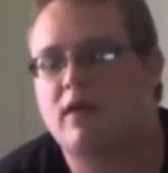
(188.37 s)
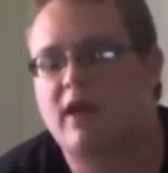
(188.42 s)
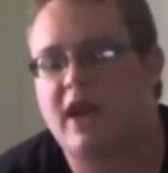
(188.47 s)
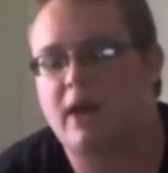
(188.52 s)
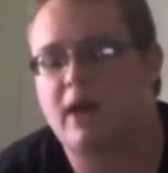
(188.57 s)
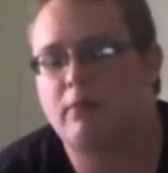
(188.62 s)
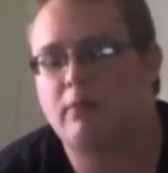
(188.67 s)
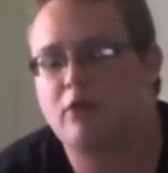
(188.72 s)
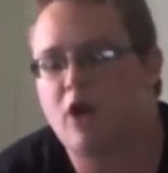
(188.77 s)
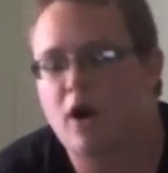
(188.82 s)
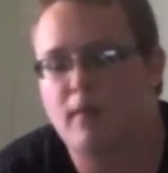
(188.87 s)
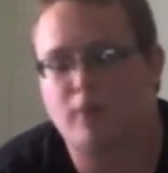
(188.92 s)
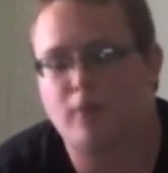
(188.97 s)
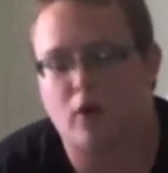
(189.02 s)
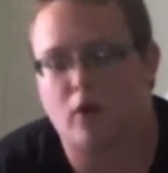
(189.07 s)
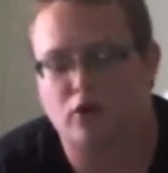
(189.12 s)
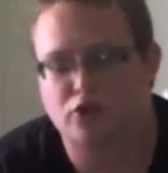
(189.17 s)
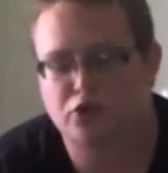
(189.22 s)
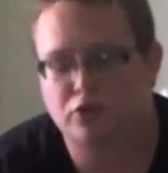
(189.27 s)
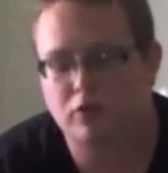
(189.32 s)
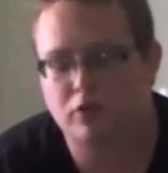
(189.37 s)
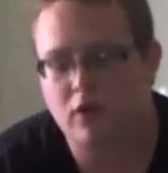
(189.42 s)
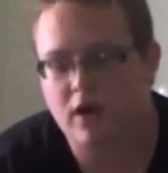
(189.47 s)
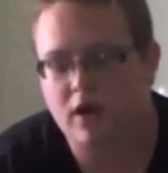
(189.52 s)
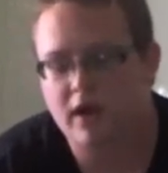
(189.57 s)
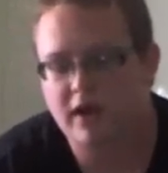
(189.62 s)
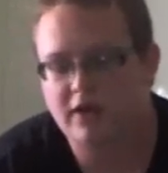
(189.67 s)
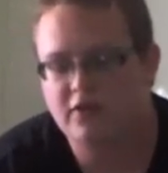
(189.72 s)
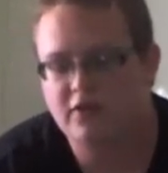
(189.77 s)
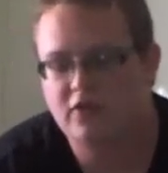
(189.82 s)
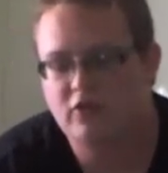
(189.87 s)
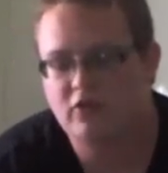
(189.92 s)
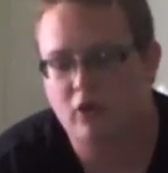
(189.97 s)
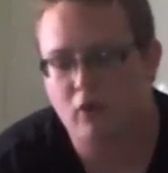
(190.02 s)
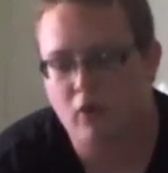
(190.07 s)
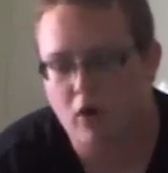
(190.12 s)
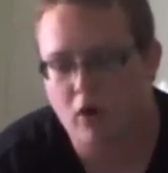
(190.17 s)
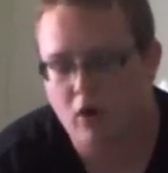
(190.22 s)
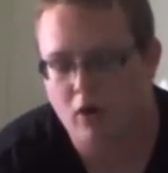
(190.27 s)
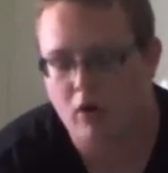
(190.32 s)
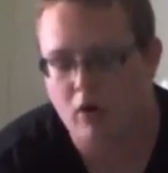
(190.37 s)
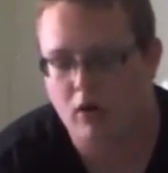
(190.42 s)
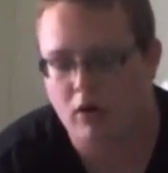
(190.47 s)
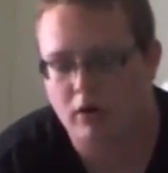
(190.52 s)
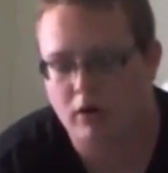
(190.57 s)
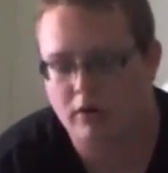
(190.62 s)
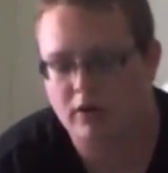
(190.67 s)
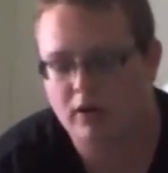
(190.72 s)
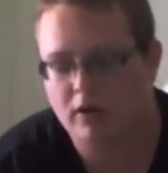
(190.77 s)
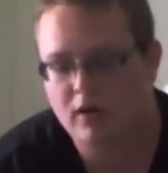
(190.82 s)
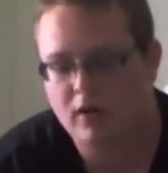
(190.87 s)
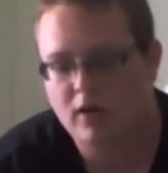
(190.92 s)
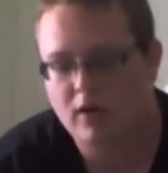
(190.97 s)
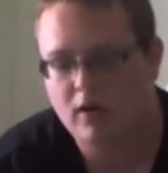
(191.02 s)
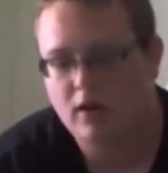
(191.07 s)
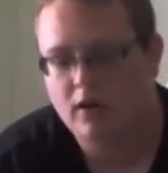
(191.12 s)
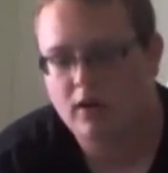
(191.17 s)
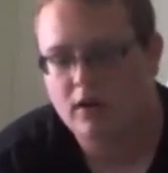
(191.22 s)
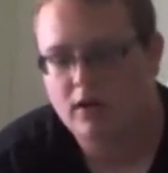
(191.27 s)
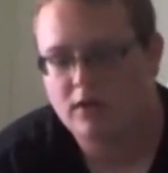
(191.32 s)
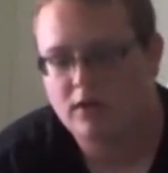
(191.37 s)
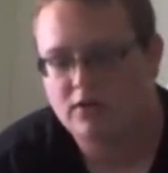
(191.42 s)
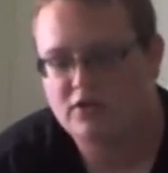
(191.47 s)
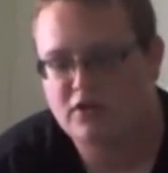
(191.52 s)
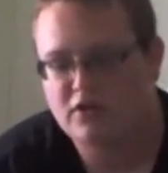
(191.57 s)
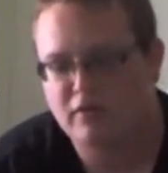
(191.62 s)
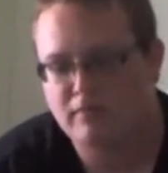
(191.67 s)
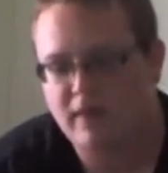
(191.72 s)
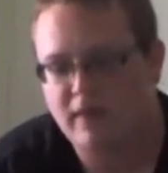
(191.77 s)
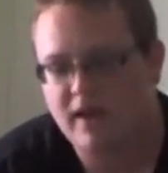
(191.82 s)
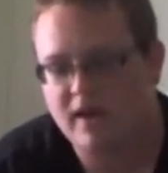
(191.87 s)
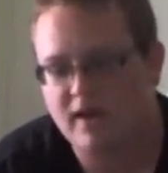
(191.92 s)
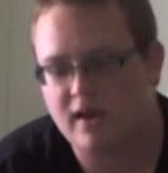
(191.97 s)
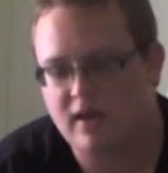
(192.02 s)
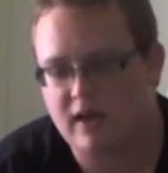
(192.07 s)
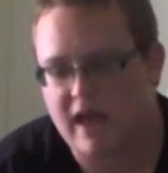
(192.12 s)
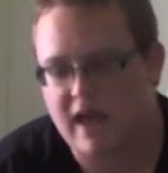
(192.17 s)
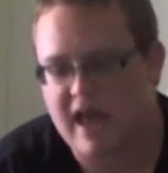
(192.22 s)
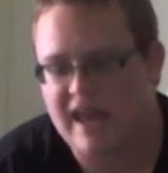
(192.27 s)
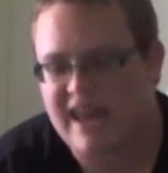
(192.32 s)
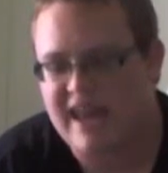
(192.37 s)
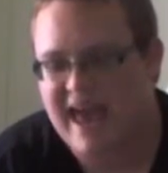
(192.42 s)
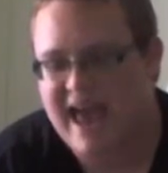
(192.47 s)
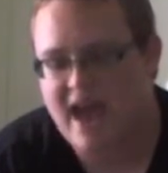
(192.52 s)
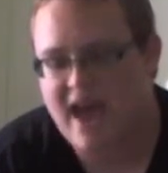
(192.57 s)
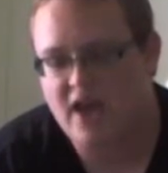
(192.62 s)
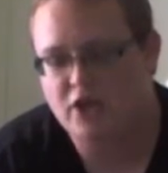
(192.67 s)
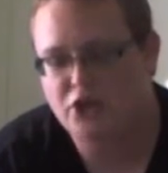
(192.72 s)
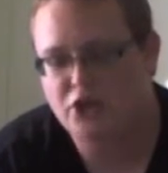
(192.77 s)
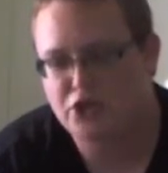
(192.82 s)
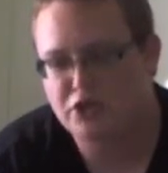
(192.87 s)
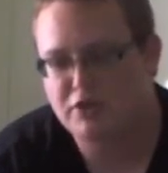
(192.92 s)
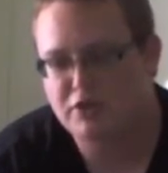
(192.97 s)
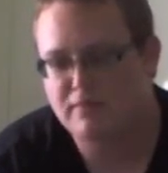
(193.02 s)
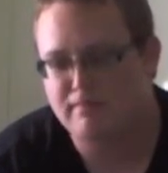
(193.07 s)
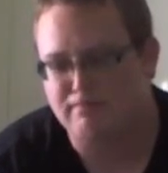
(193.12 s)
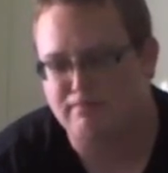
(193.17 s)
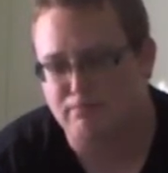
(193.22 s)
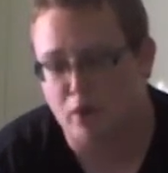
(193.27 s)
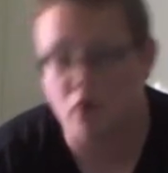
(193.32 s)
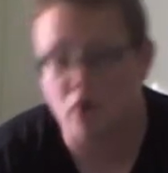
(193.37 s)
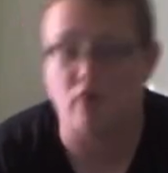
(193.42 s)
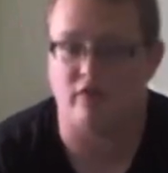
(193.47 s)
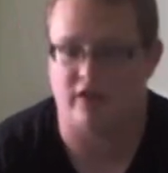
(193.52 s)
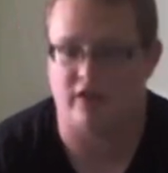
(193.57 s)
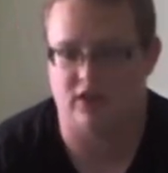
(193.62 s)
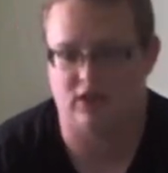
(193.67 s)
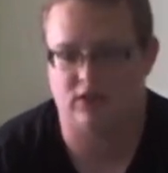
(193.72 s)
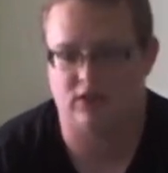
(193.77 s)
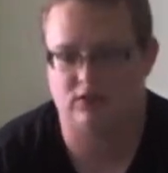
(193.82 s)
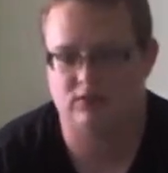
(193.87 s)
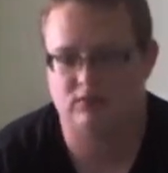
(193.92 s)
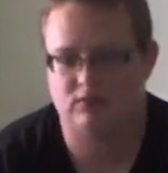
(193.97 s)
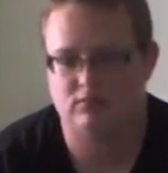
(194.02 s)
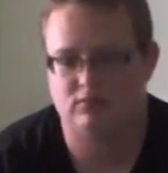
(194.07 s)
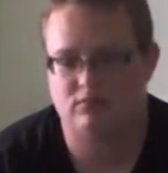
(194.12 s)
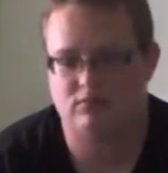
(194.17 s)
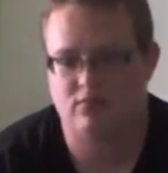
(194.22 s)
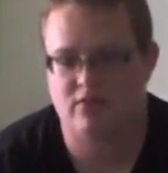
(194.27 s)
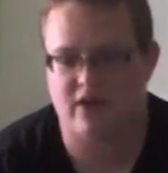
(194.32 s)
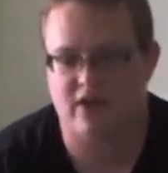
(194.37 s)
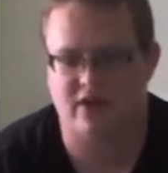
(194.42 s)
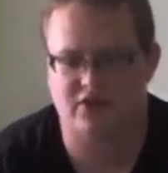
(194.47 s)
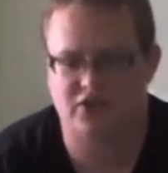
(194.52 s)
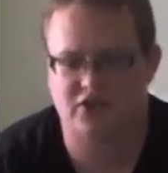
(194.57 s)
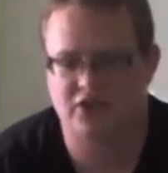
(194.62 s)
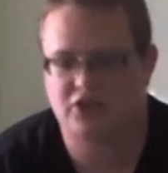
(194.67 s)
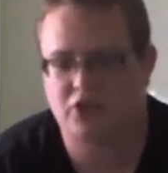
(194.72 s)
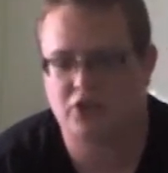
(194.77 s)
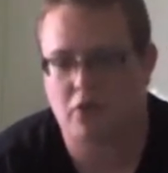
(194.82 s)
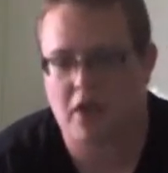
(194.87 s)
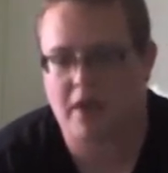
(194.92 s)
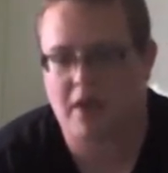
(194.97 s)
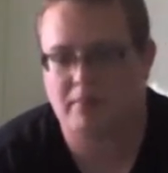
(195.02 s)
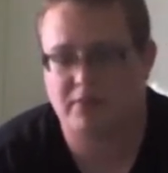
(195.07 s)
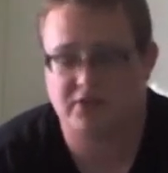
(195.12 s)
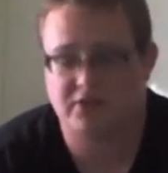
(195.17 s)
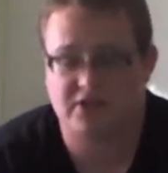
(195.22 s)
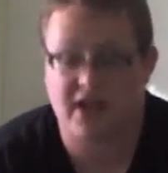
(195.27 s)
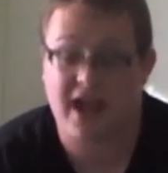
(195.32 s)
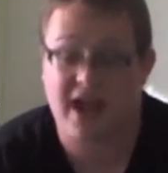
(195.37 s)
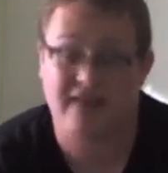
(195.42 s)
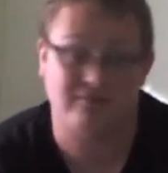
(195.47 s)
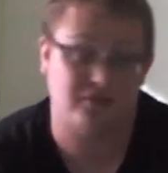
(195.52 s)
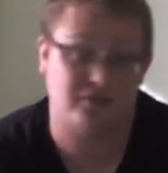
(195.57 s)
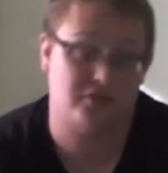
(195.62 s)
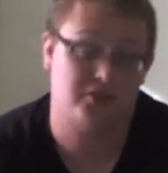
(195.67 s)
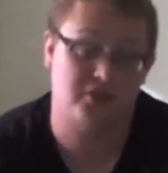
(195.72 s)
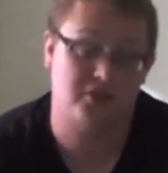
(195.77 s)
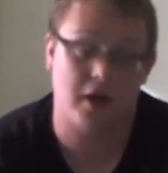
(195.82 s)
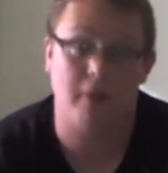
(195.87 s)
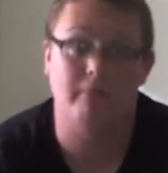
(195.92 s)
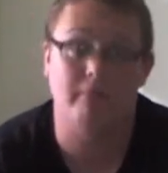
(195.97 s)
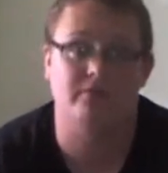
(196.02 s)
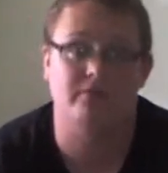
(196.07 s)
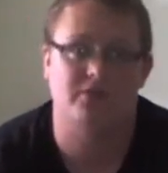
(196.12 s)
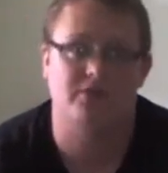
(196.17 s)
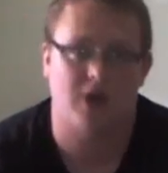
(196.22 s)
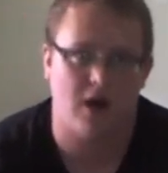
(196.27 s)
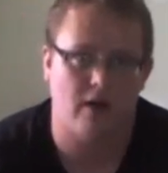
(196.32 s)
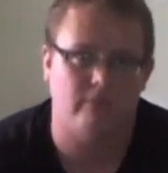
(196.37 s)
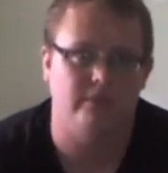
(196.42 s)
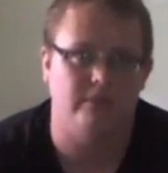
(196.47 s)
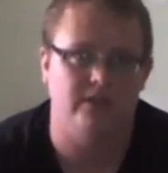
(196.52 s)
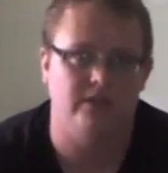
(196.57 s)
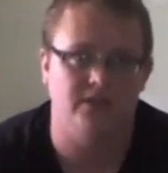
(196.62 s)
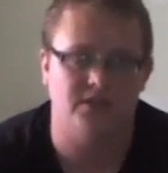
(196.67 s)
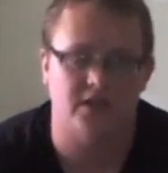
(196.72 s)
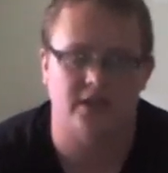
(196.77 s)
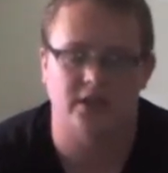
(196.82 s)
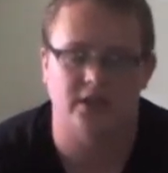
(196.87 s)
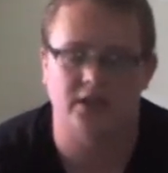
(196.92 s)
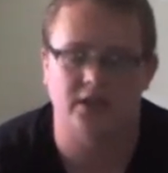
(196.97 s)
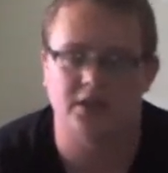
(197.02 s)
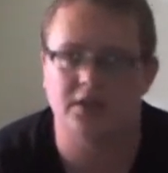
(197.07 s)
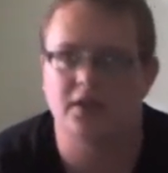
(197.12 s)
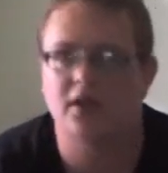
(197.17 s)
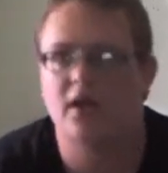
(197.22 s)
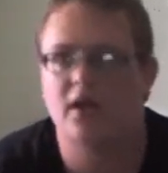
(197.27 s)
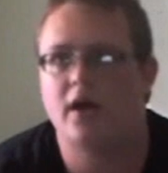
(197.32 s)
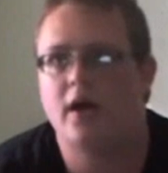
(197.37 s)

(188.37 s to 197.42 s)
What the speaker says: Capcom are trying so hard to make an action movie that just so happens to have some zombies in it.